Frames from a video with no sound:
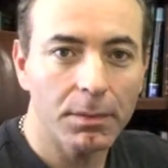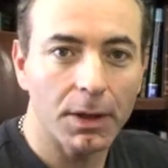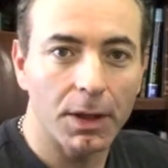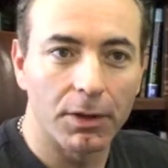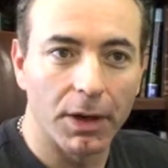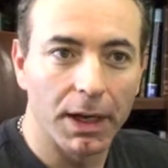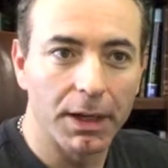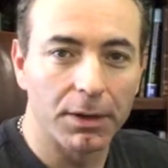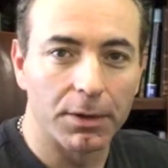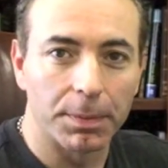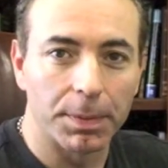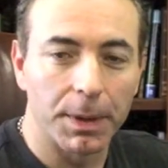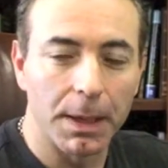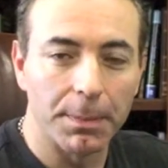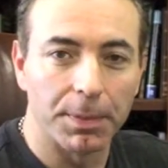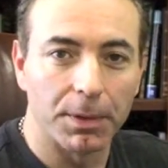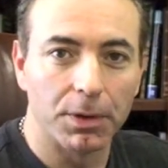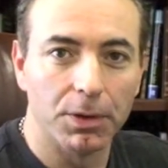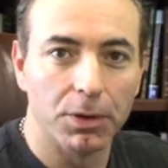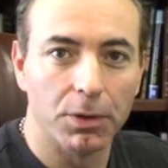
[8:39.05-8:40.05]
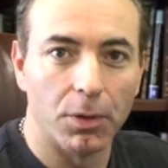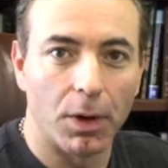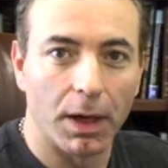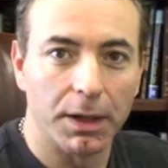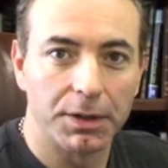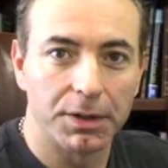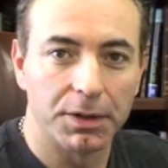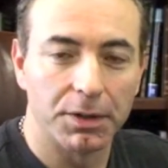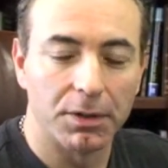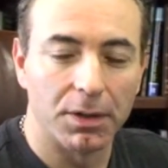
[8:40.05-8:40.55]
right? Or people who
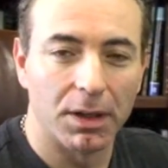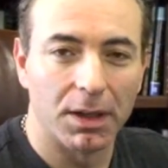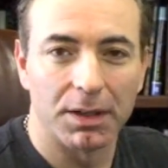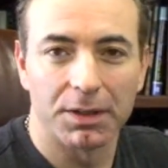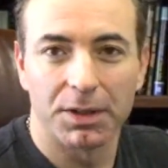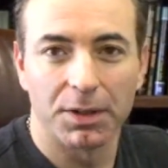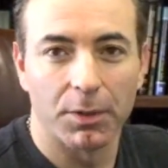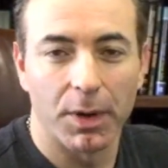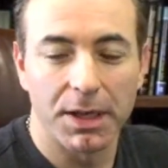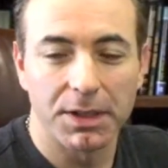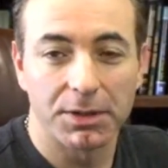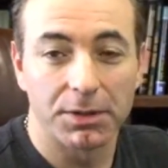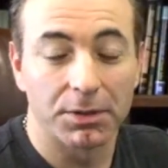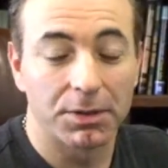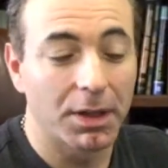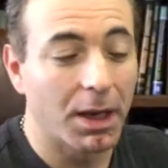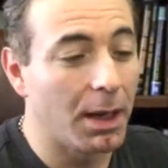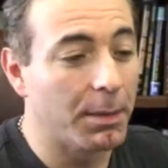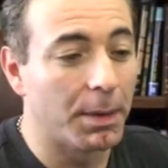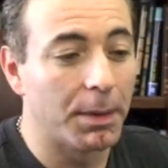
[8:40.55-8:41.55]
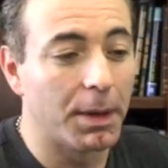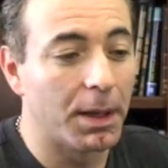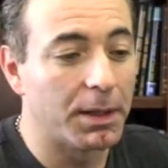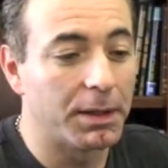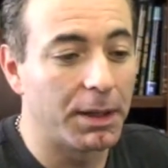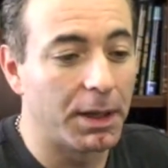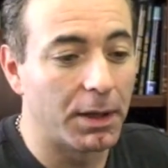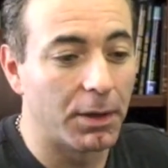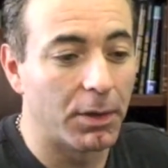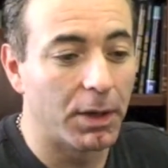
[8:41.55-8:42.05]
want to waste your time.
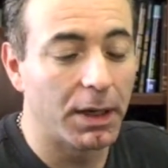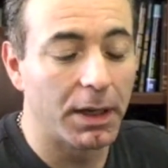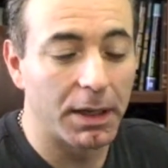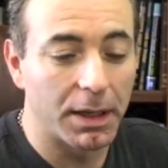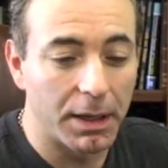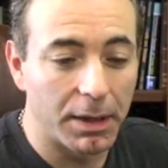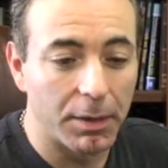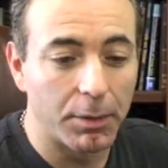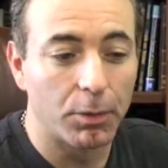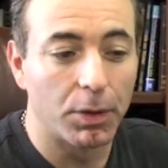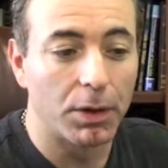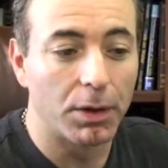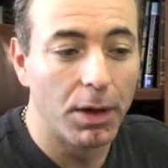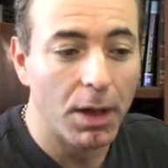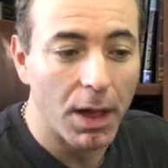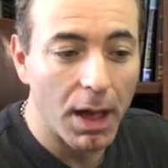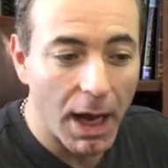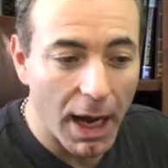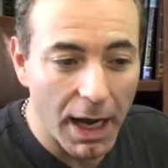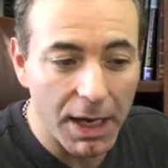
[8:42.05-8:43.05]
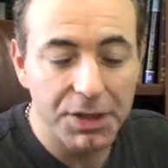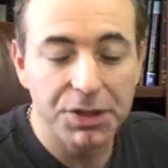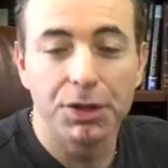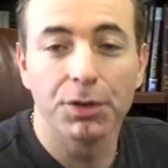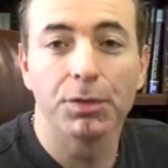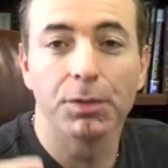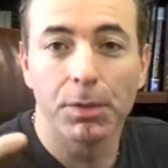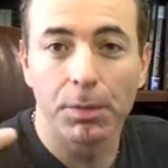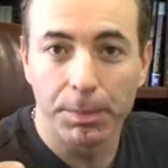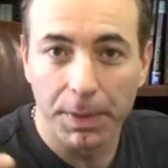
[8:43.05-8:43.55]
And you know what? It will, as
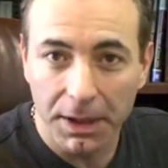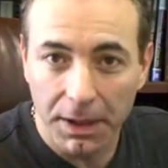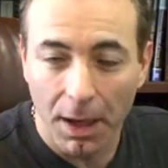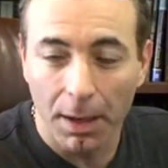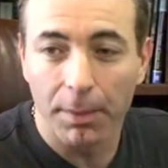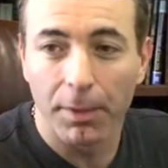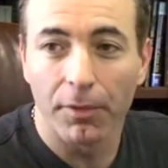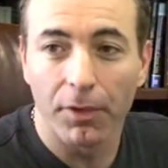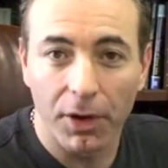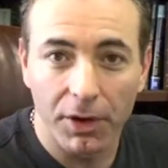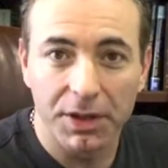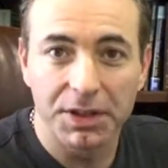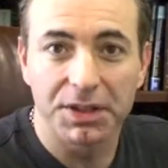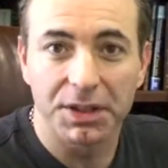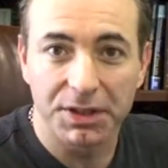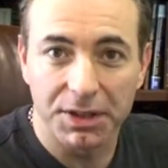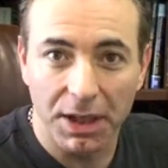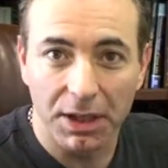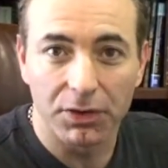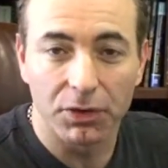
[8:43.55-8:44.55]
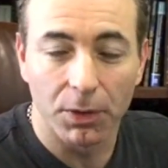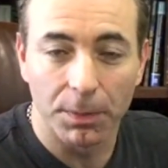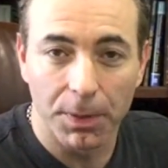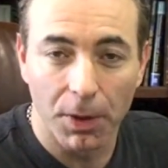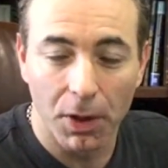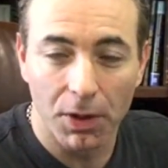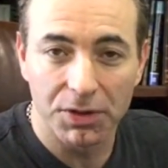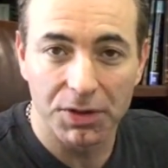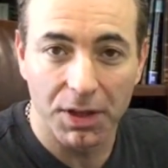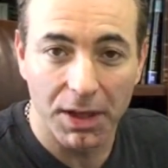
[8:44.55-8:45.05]
you become a very successful
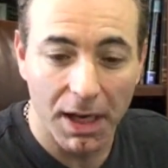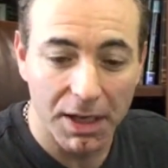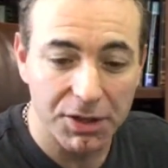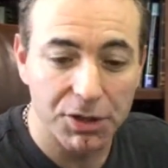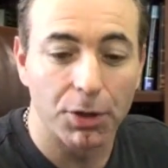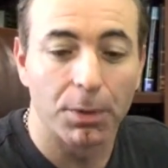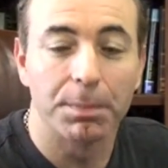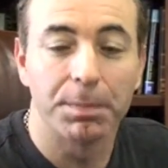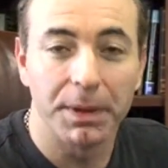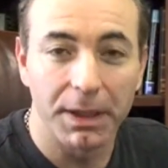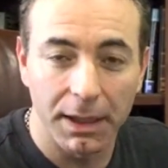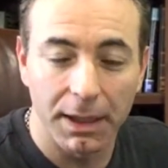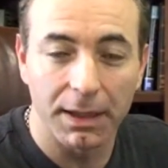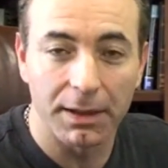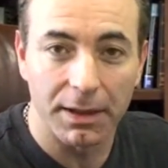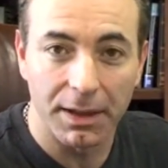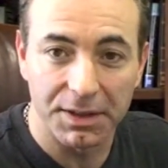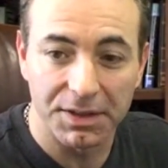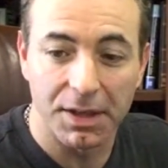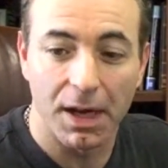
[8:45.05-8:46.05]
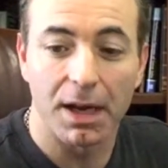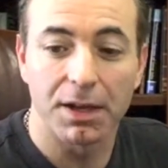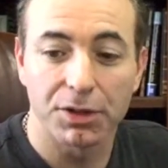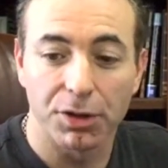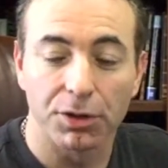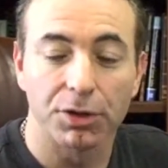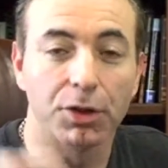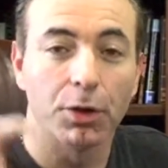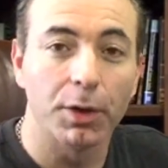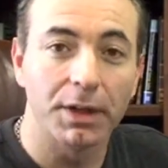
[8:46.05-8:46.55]
person, as you're being this, and as
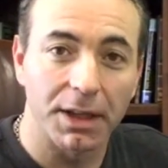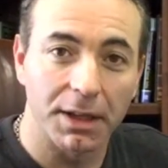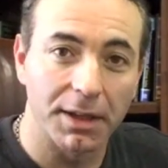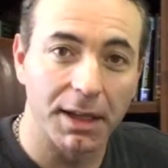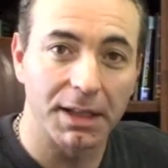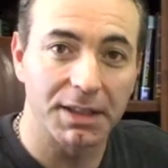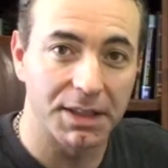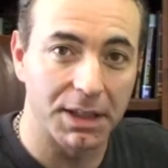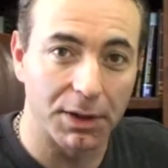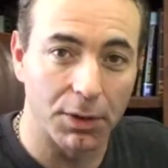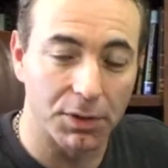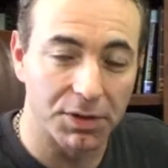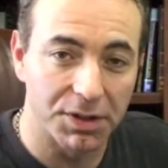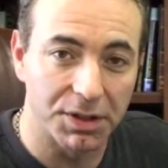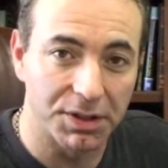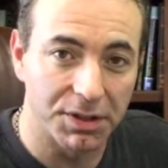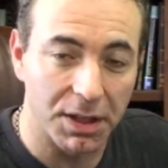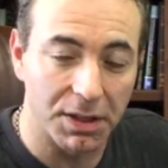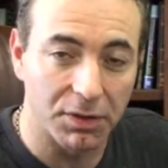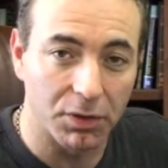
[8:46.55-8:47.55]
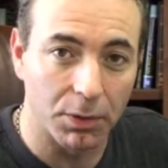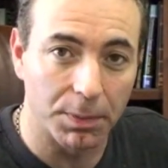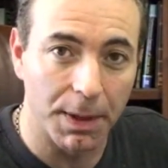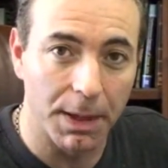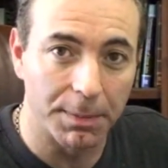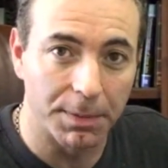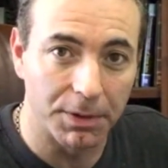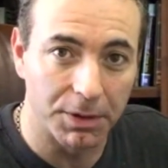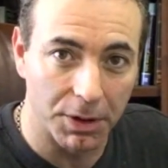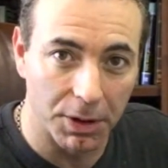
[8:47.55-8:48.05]
you're doing the things that those successful
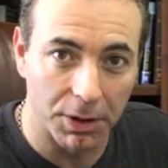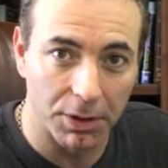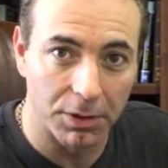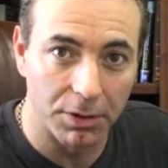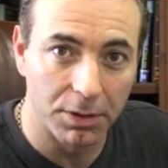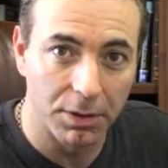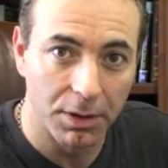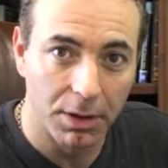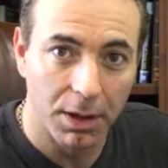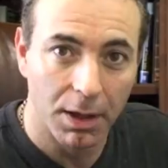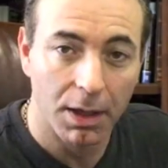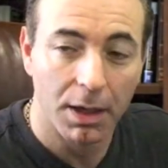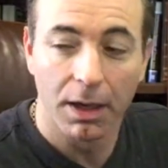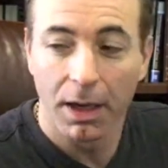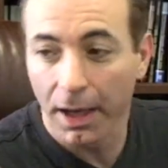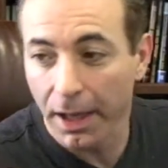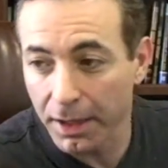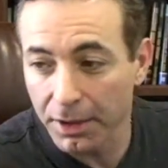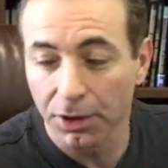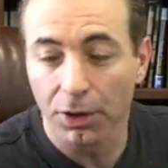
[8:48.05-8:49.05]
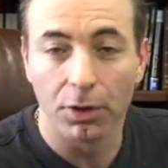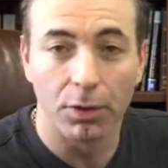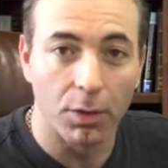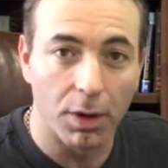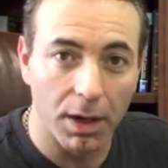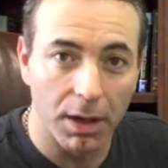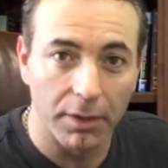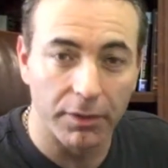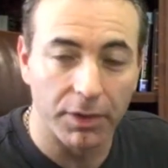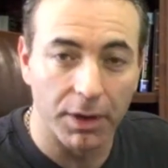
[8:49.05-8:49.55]
people do, and you're
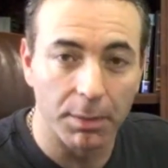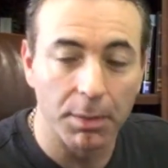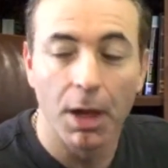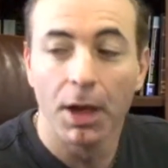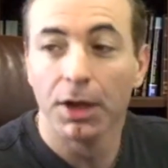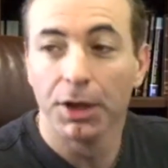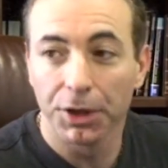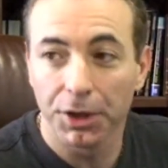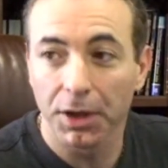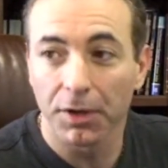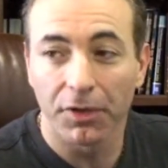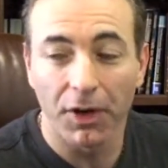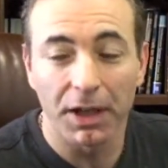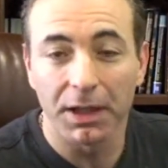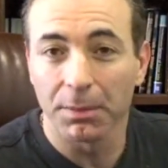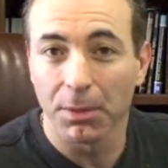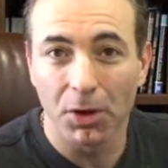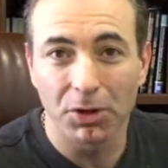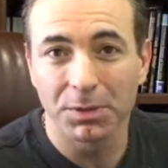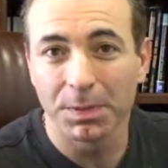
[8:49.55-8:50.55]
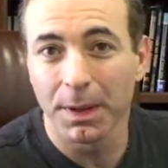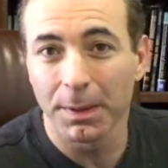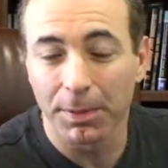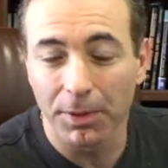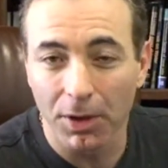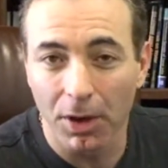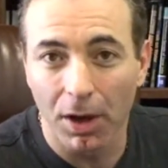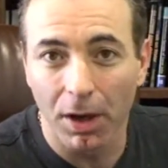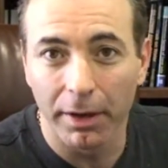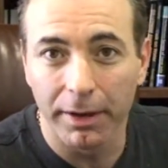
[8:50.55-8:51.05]
one of them, you're going to find that most
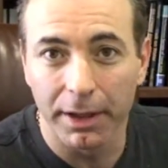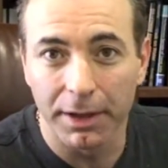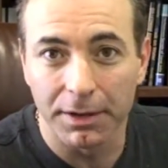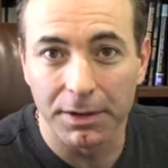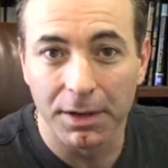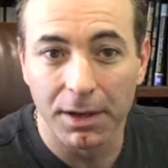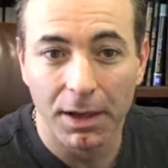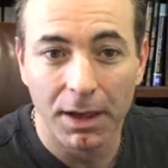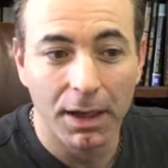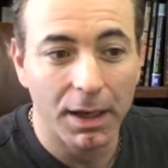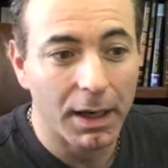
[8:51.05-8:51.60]
people aren't.